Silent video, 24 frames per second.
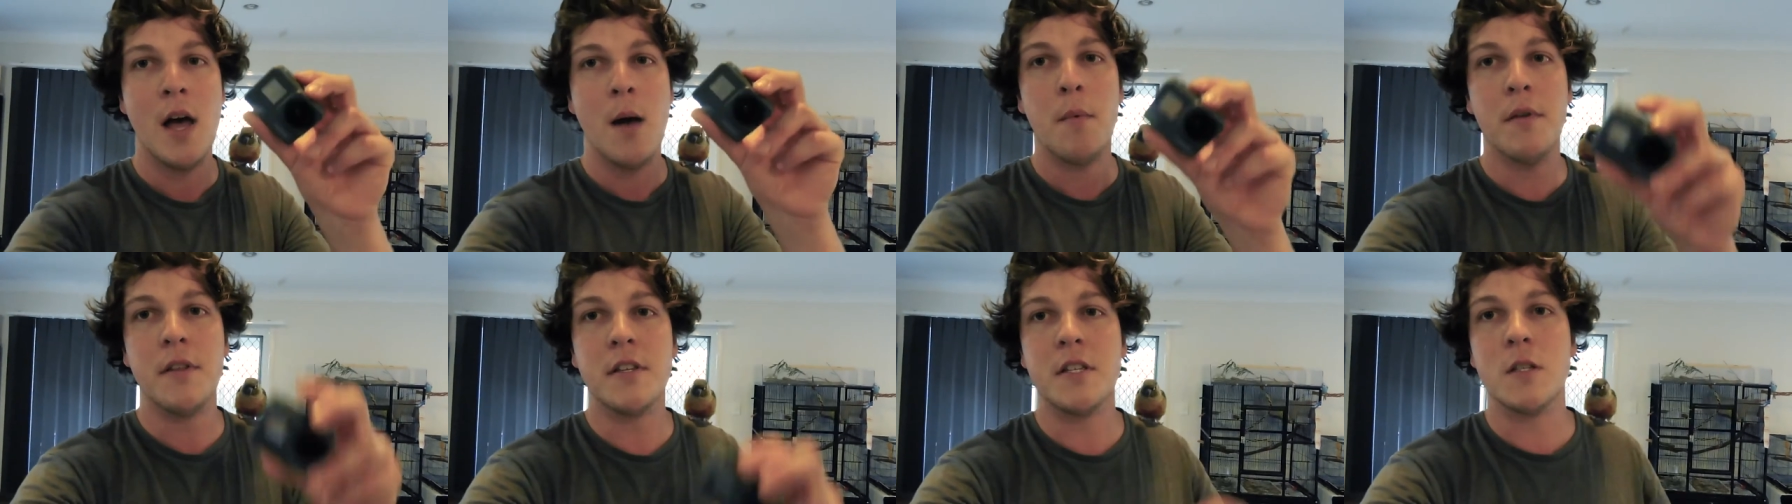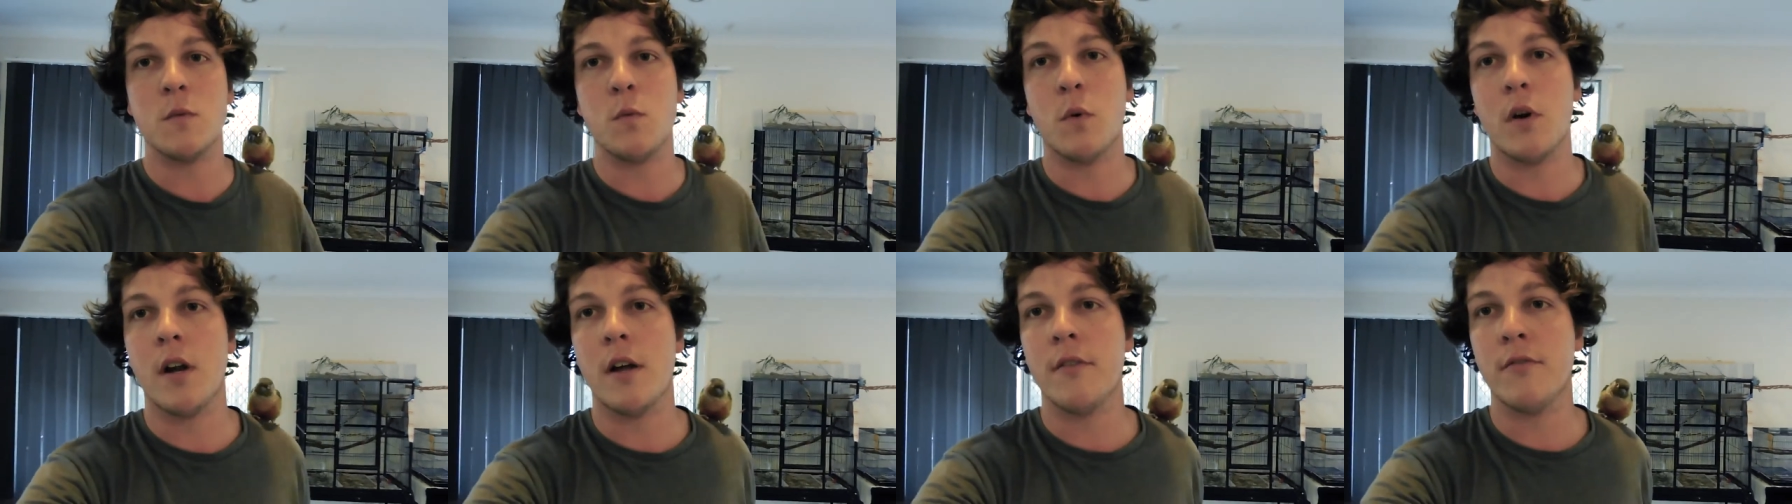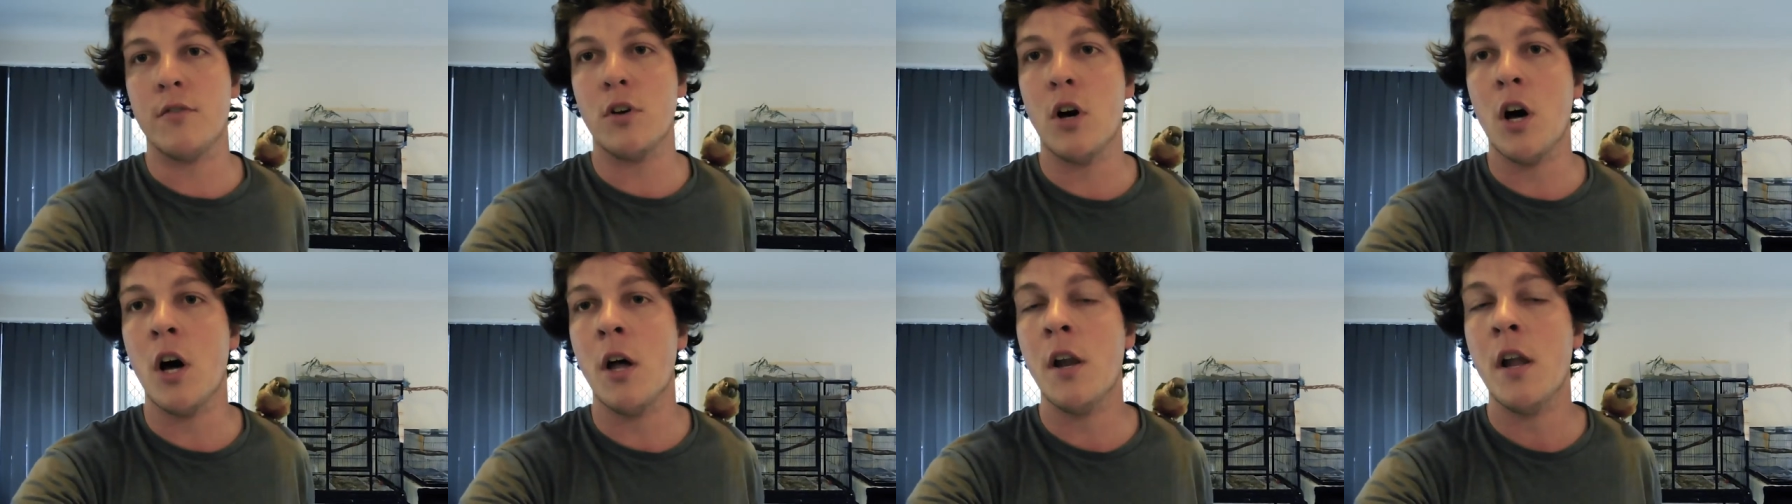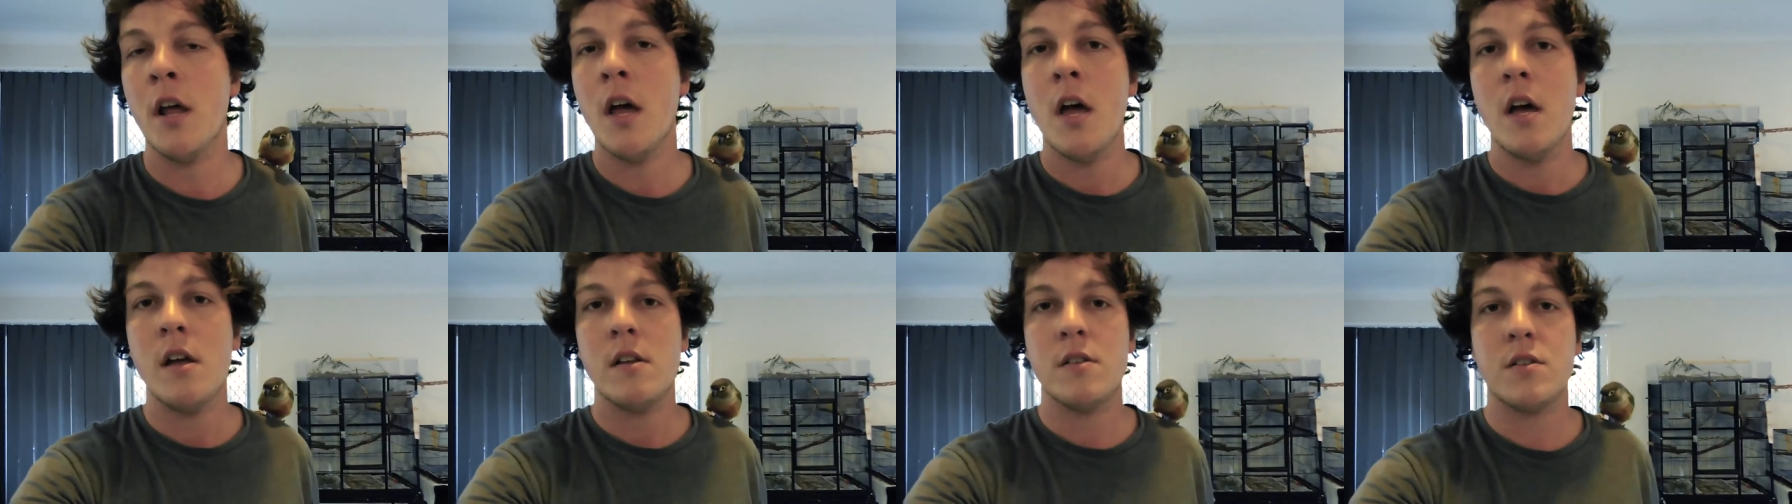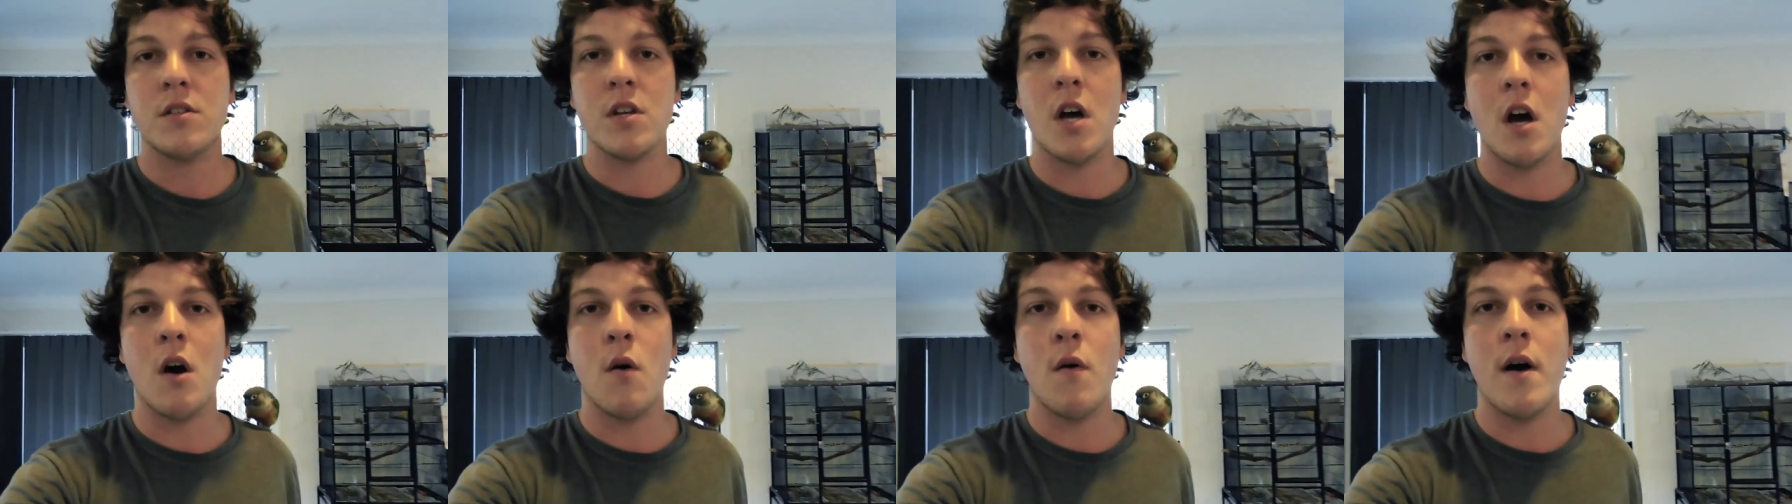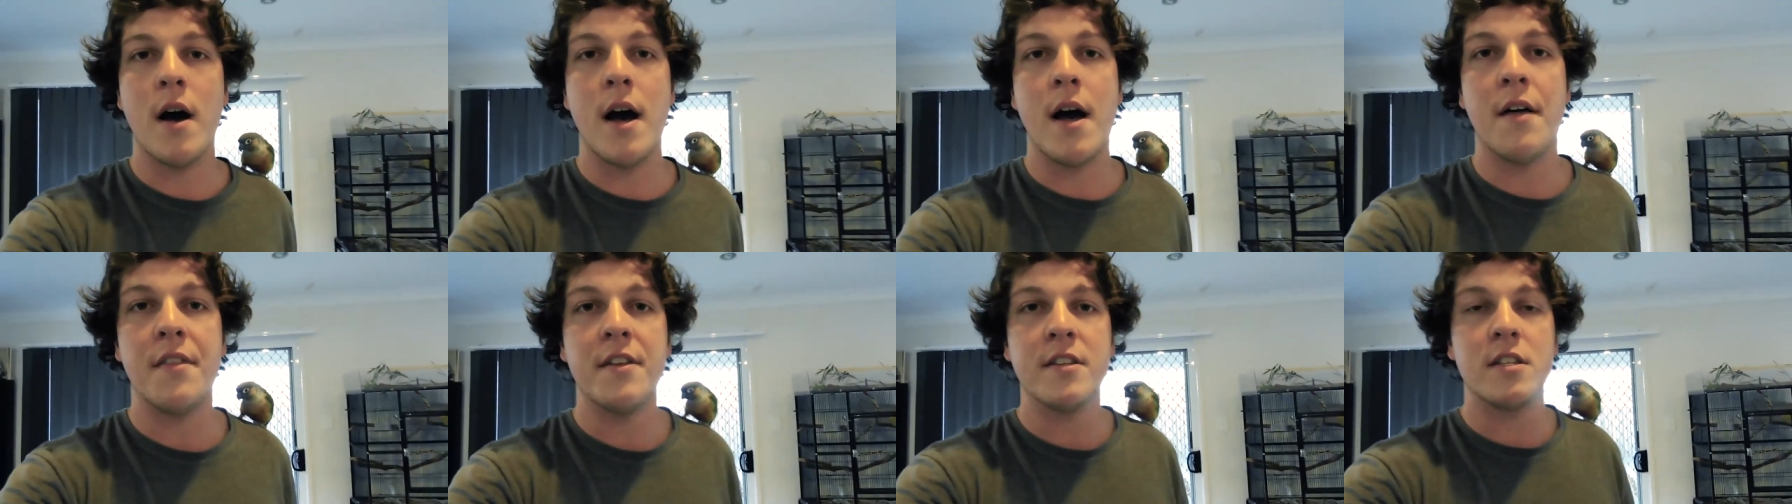But this is what I've got. So
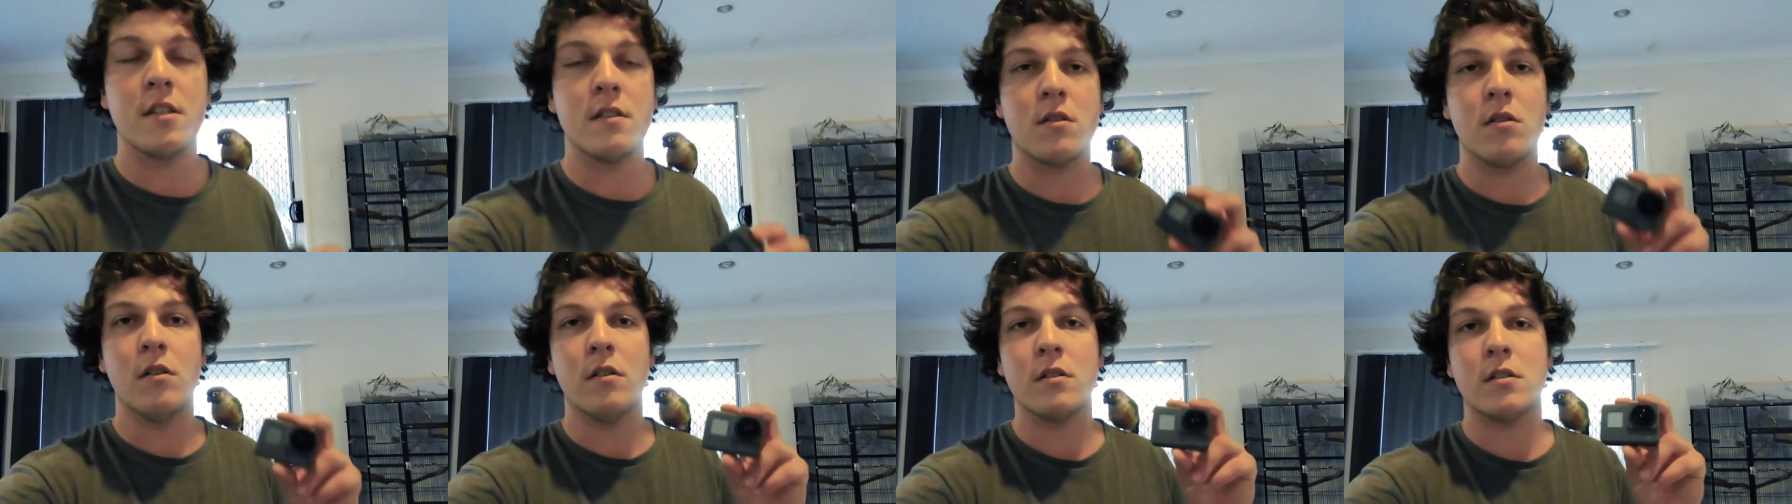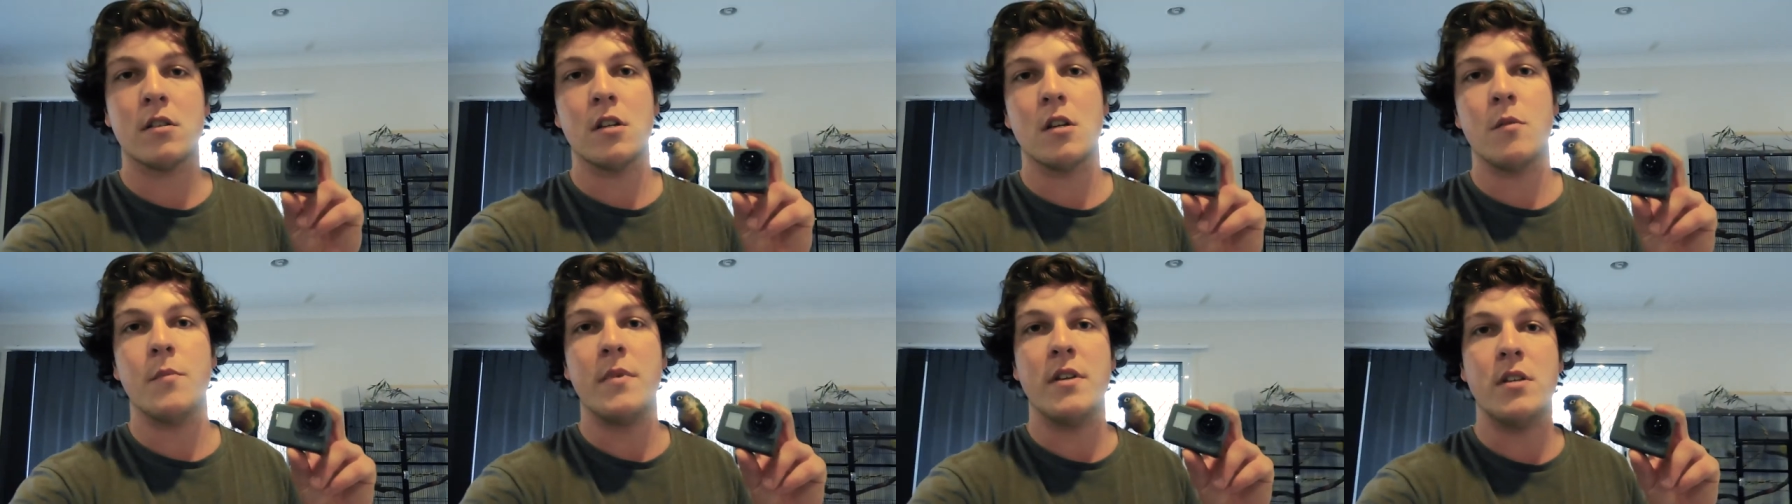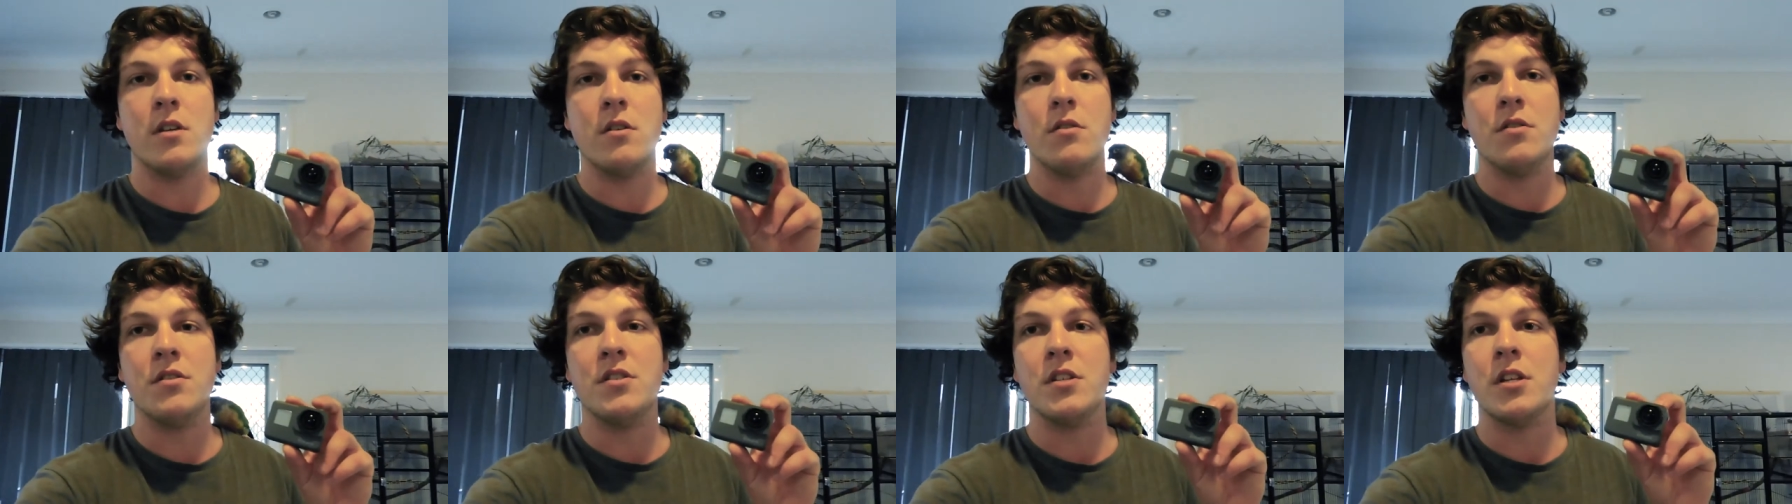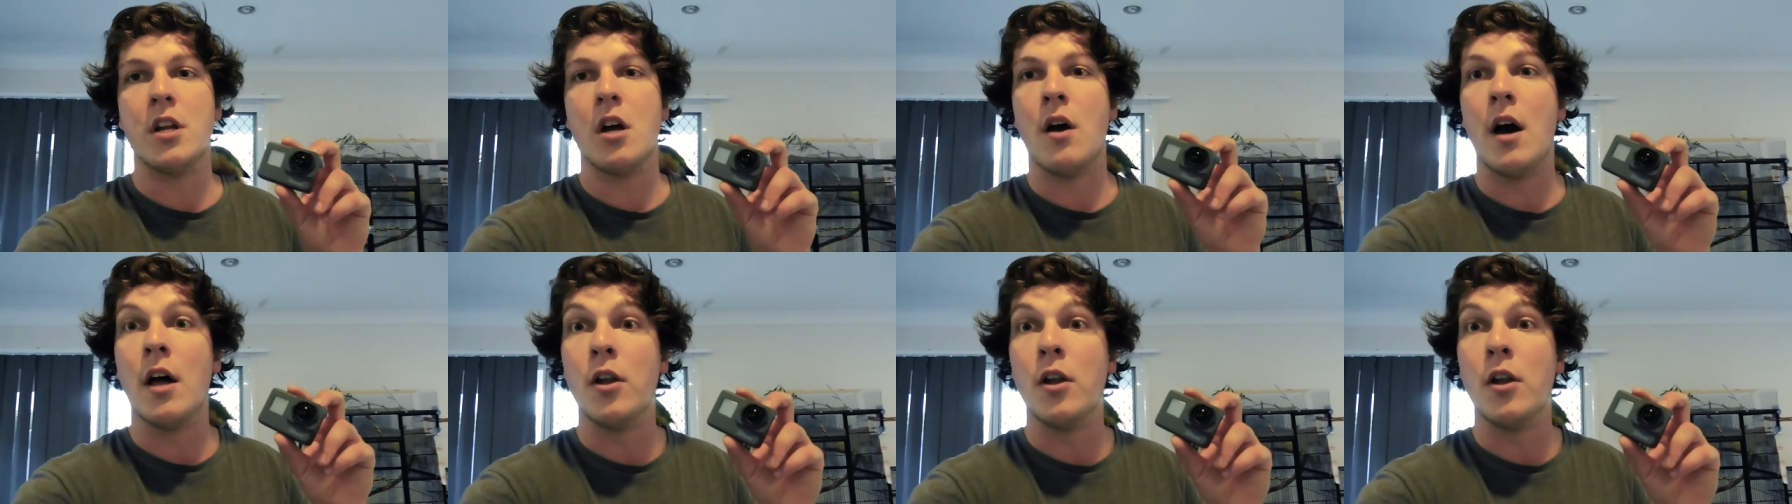uh, this is of course going to be used, you know,